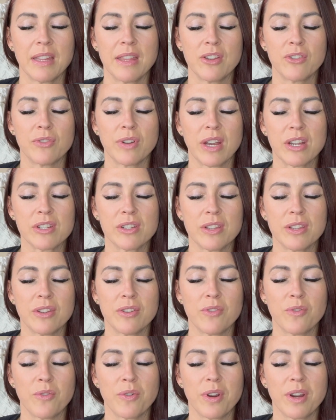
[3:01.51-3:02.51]
direction of the
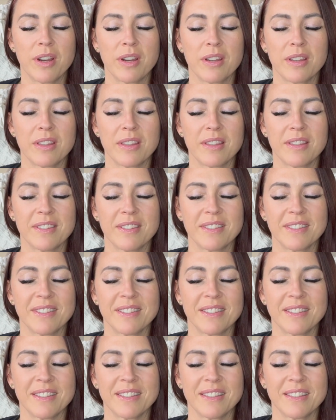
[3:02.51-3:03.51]
north,
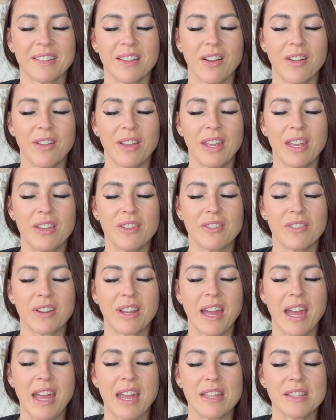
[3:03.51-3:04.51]
calling in your
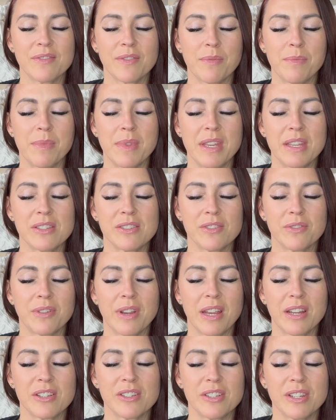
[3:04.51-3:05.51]
guides from this
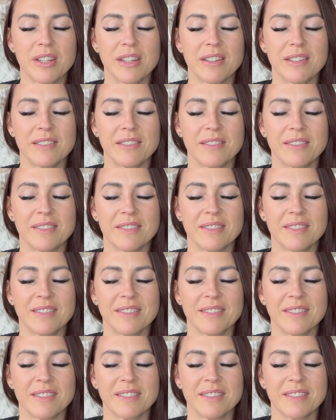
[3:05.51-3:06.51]
direction,
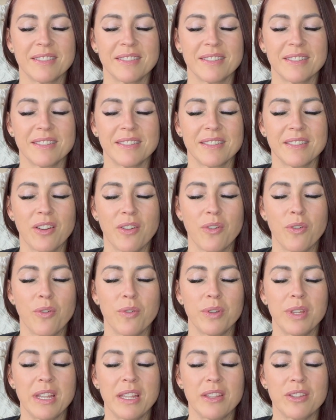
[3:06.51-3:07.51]

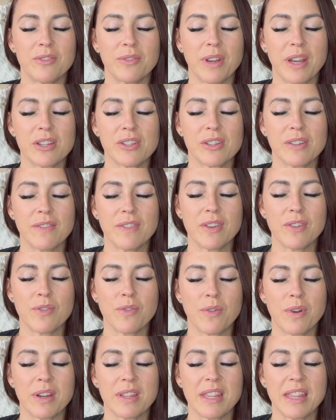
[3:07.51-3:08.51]
holding the direction of the
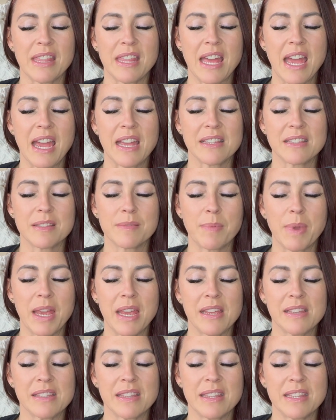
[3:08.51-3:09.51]
north in that
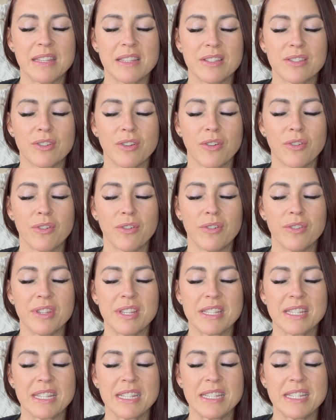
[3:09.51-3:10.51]
space, in this circle, in
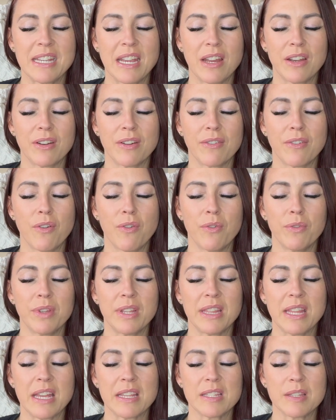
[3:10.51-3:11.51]
this container,
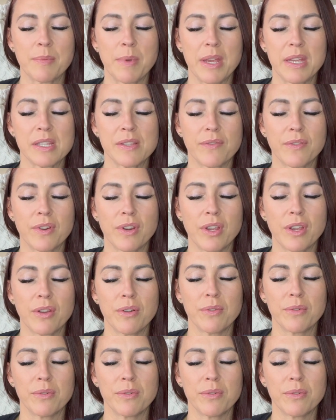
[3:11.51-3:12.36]
holding that space for you.